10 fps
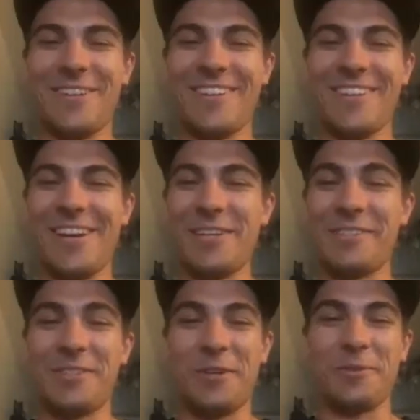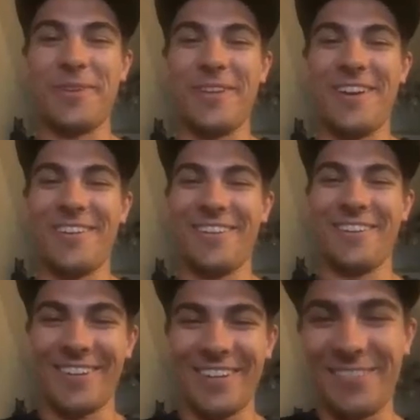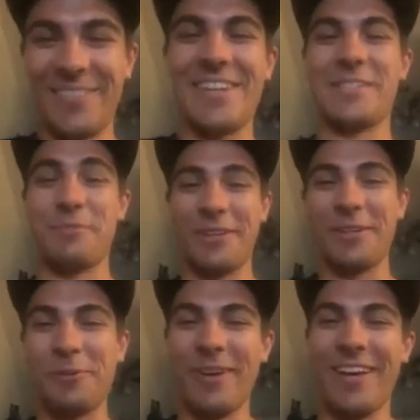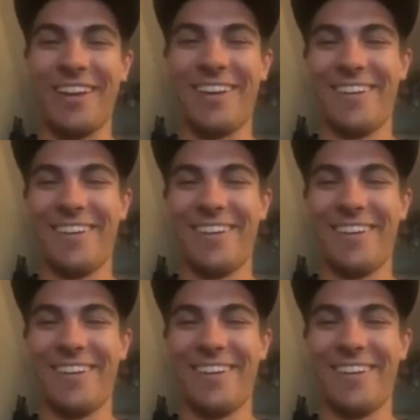Lenny. Yeah, stoked to be on here again, man. It's been a little bit.